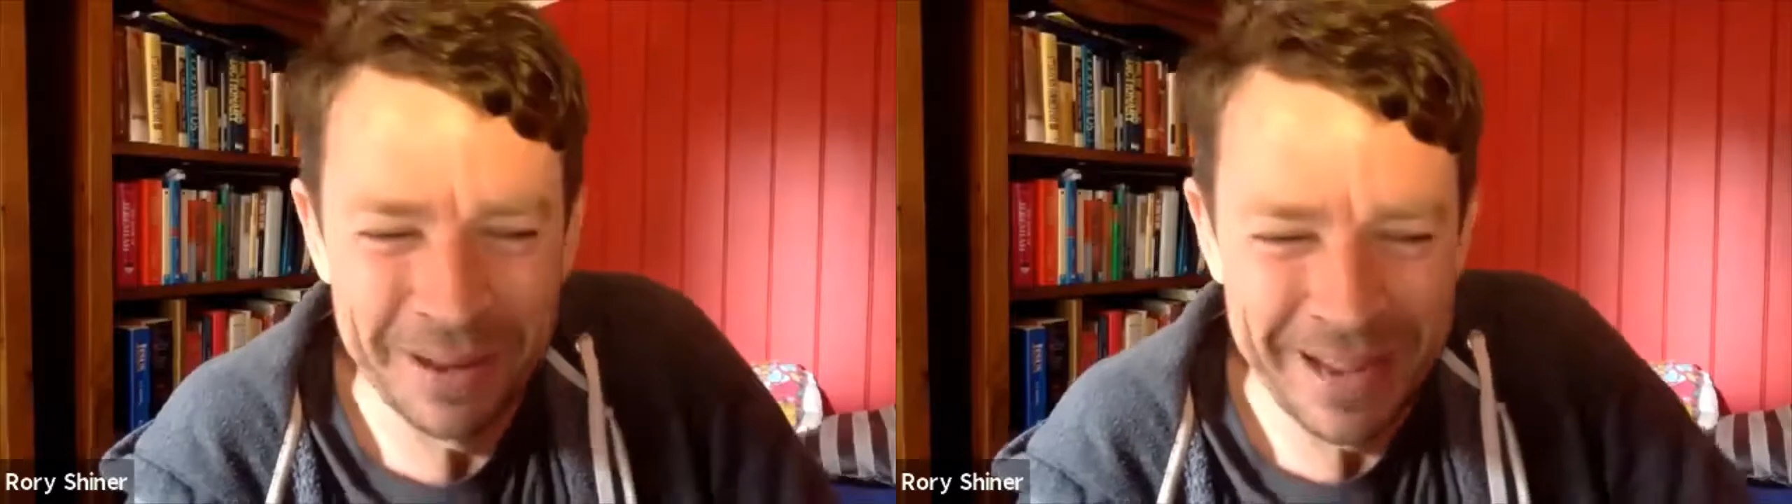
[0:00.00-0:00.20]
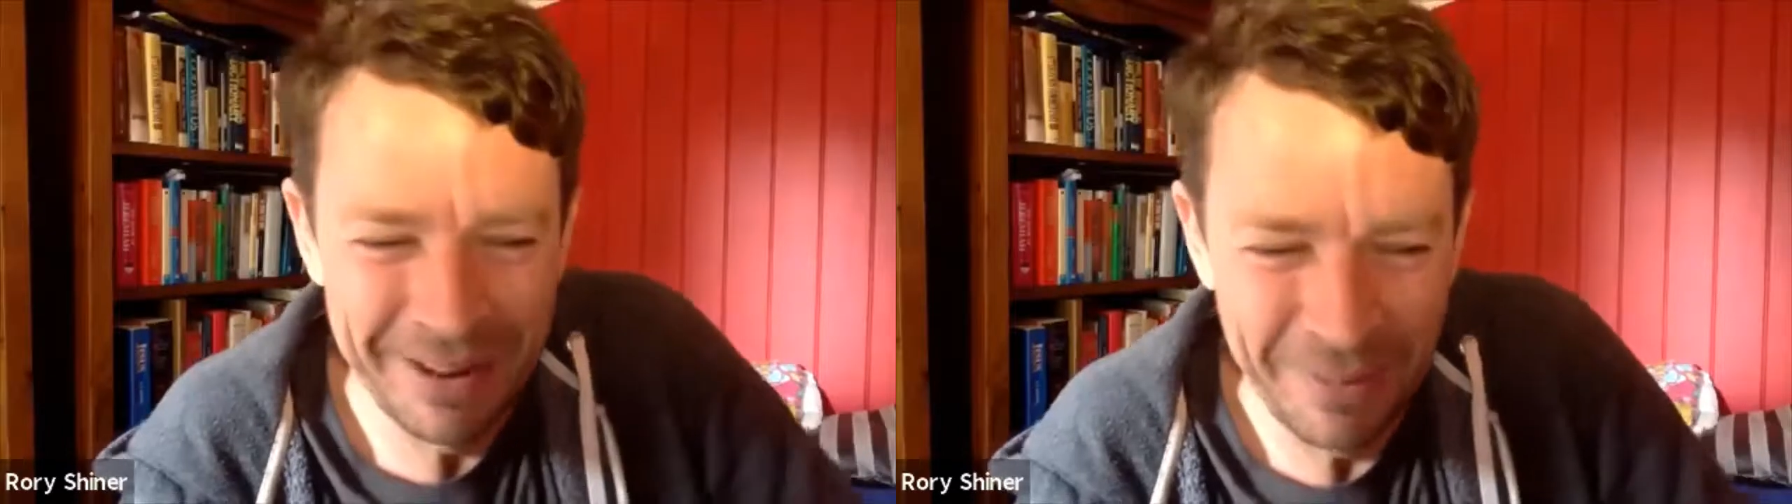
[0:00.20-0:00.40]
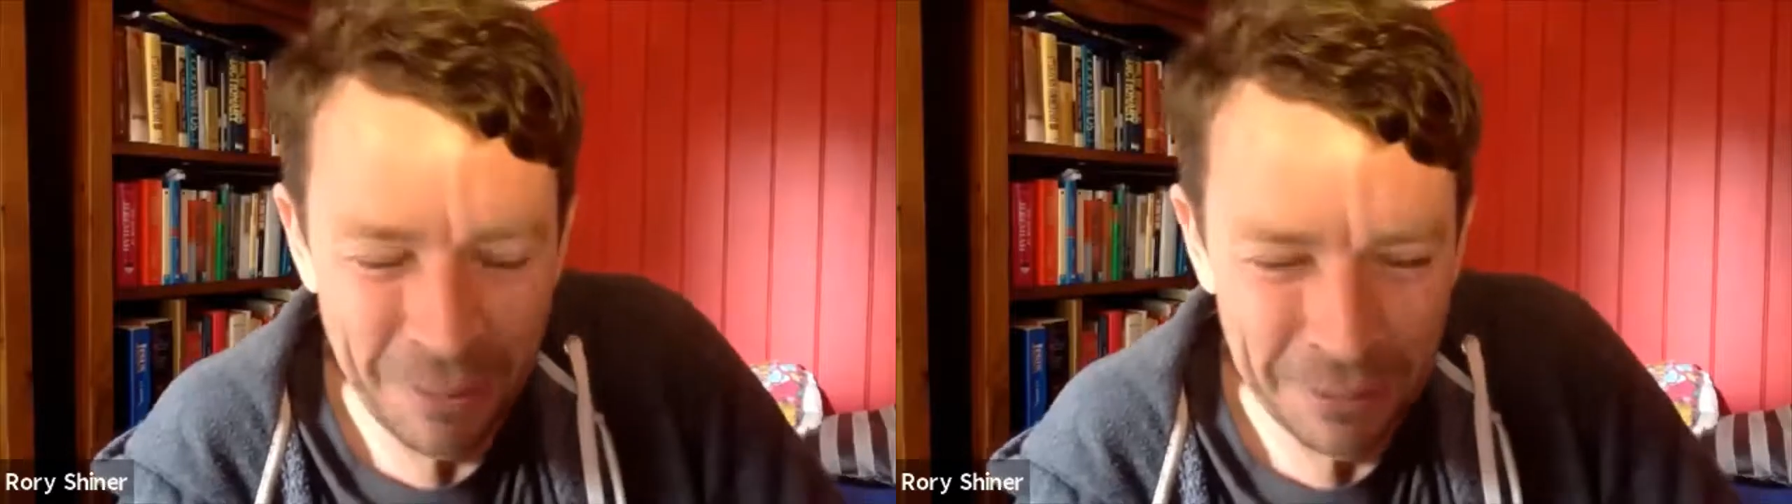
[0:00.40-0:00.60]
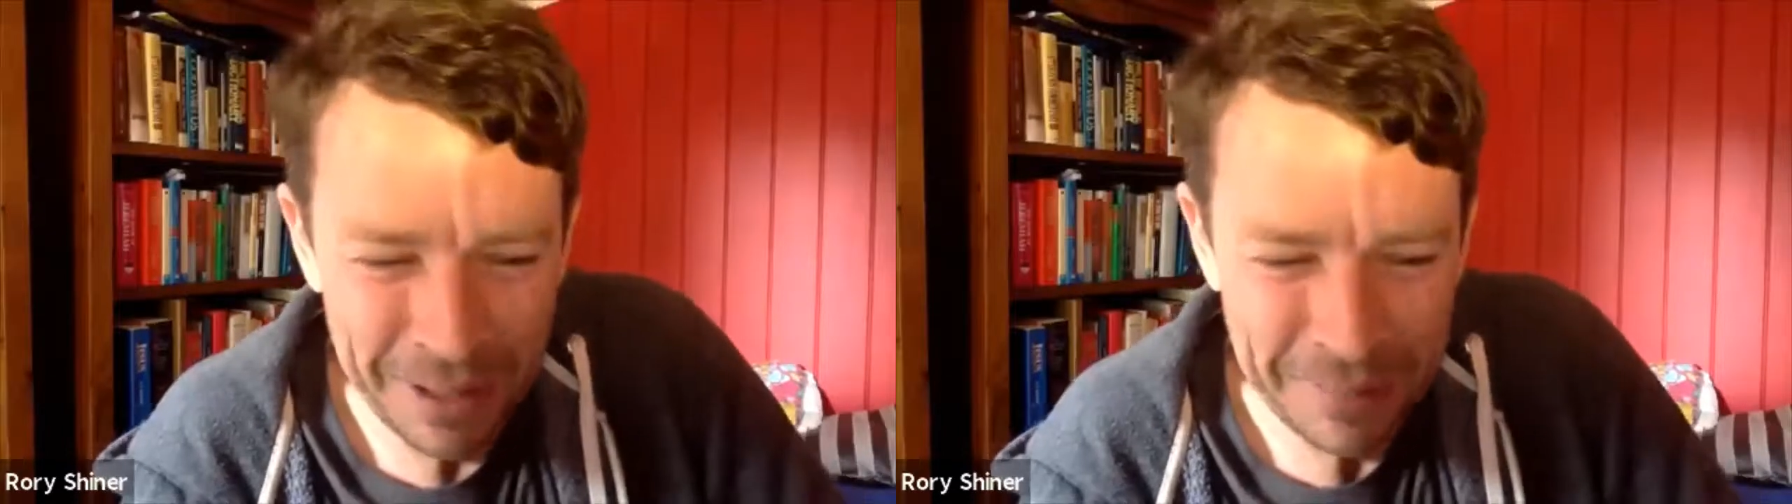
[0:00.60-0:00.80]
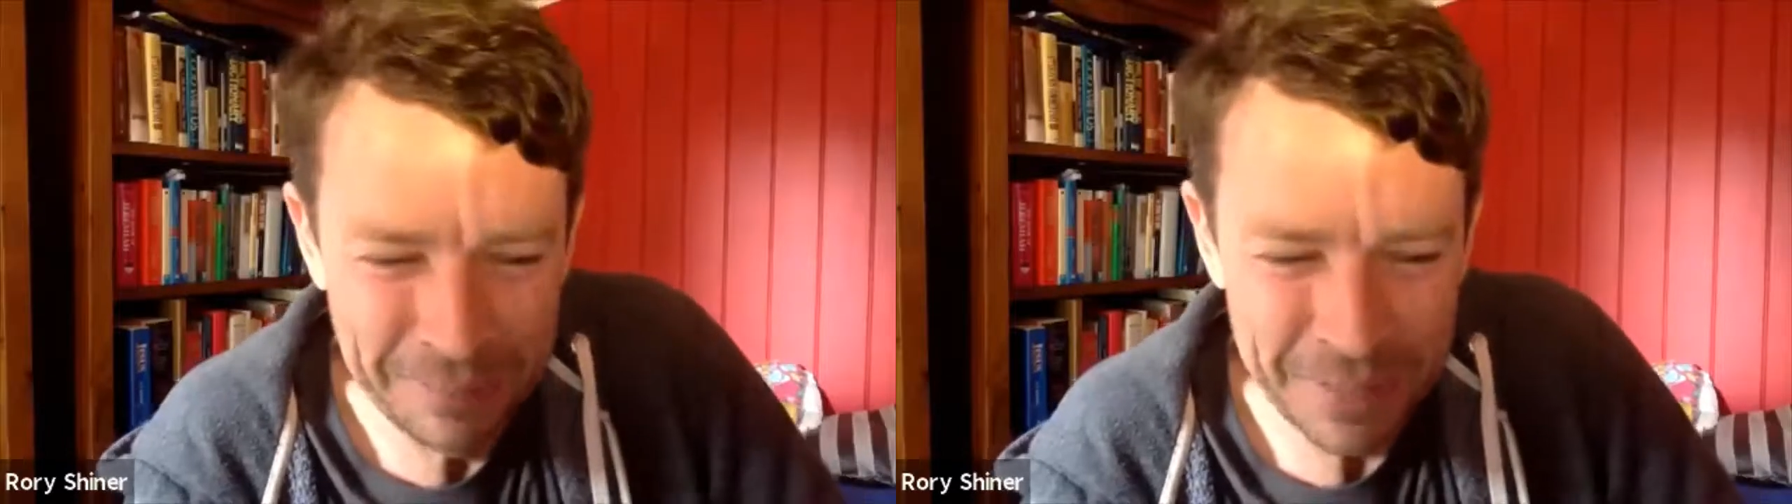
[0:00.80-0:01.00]

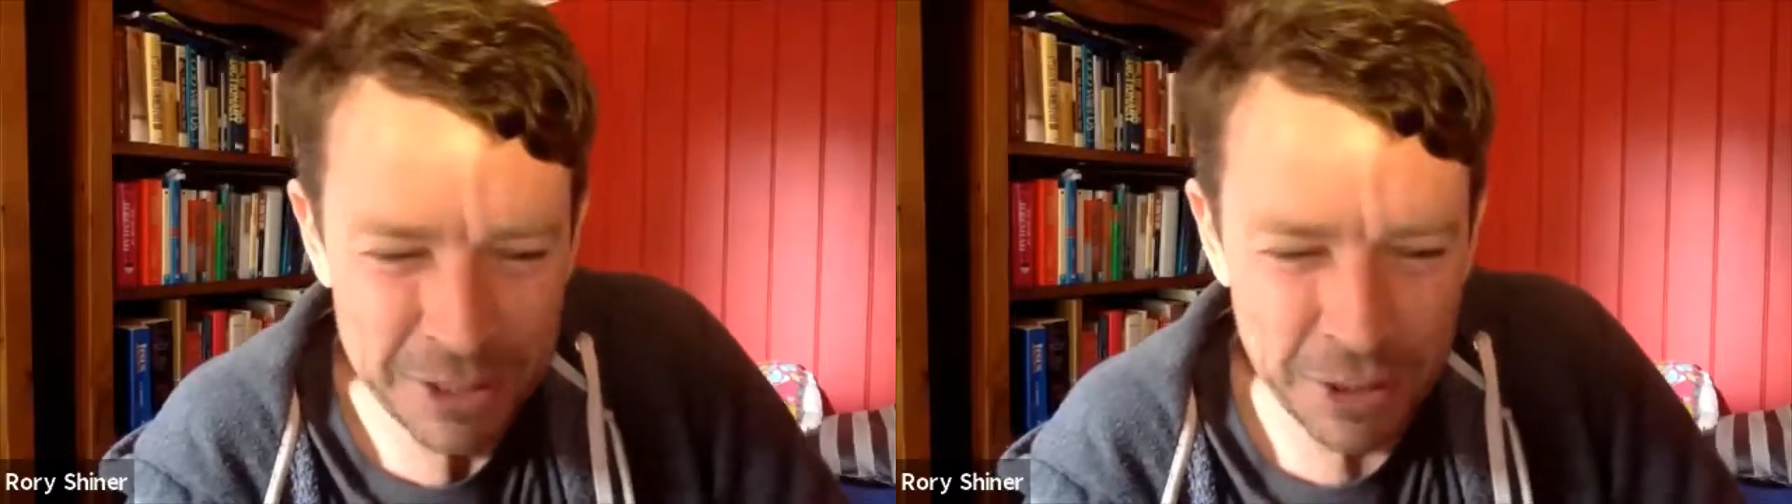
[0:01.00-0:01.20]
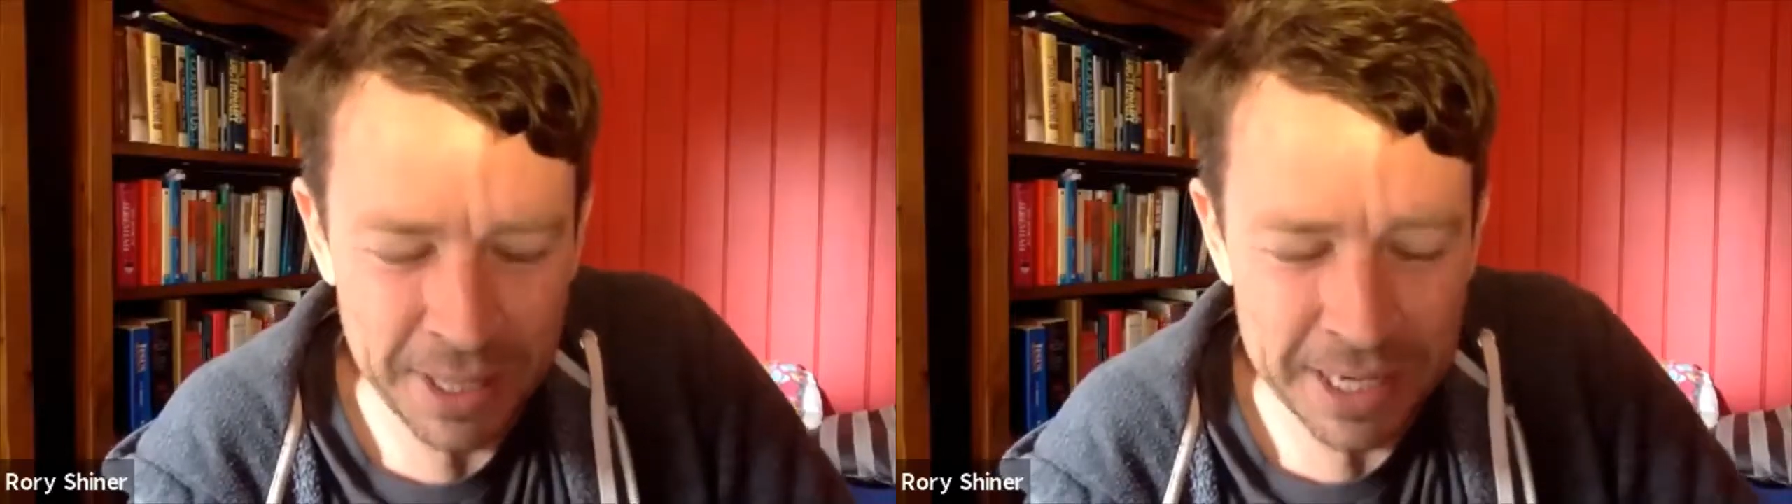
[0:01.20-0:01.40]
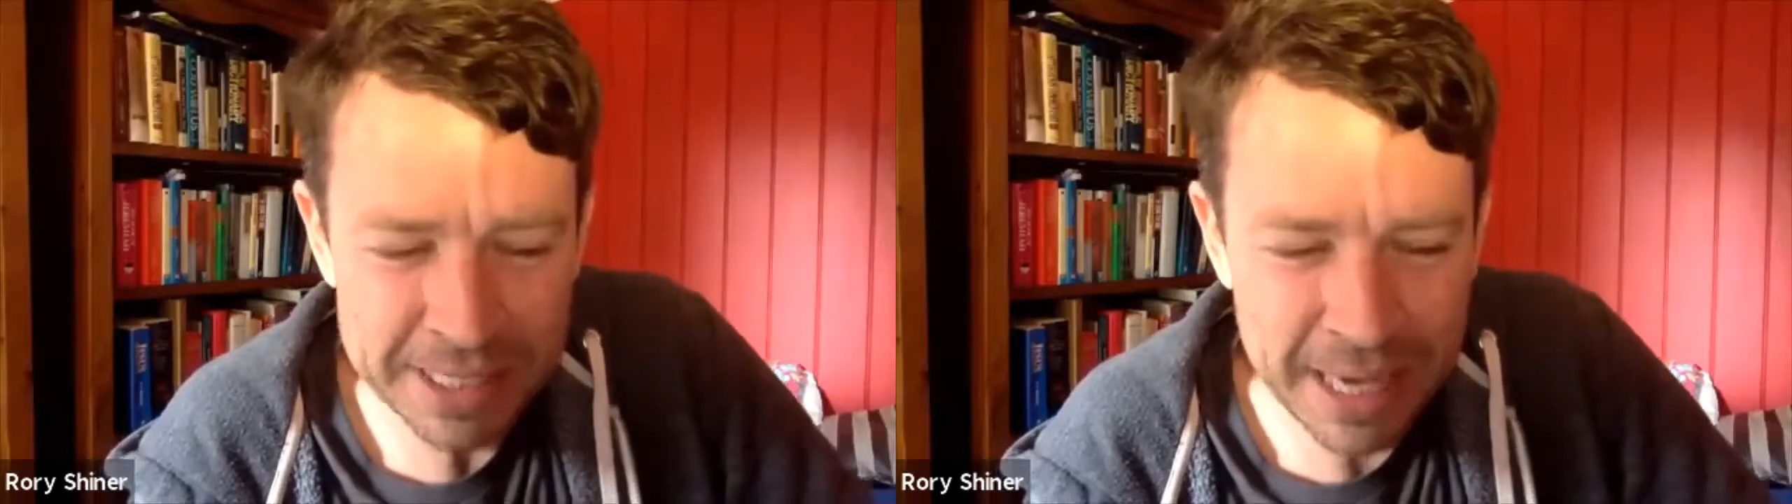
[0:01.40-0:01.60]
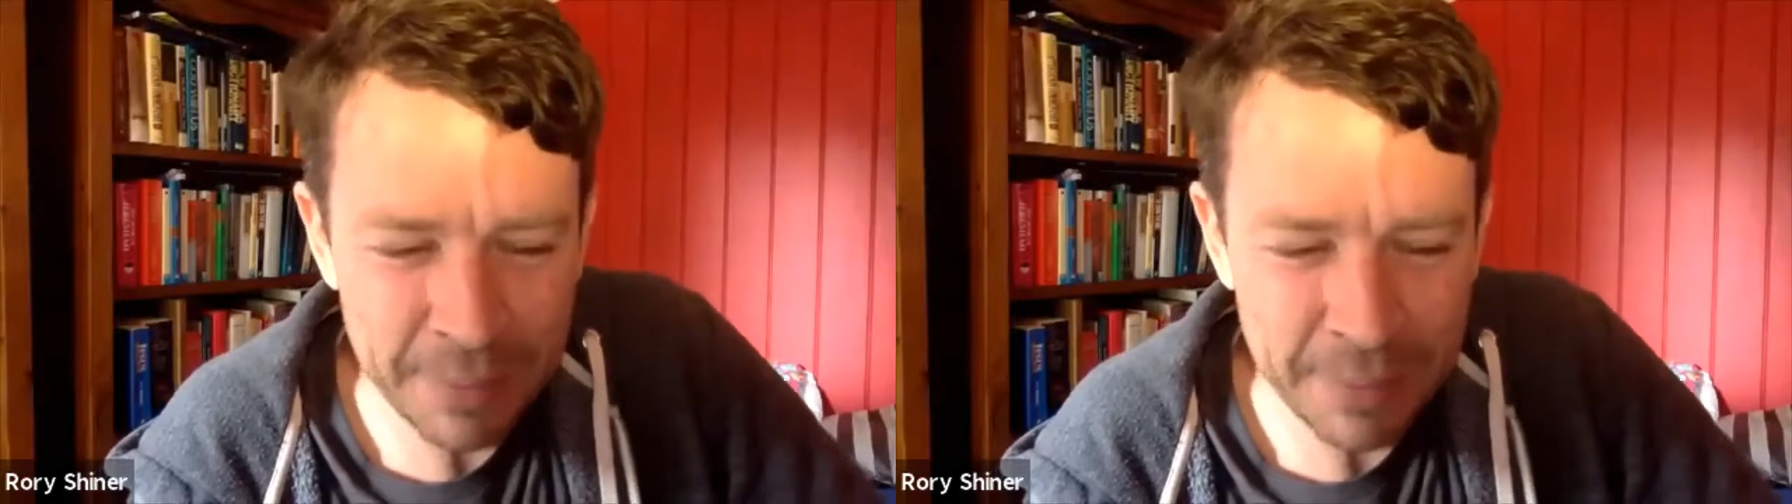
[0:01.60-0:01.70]
all enjoyed that next day.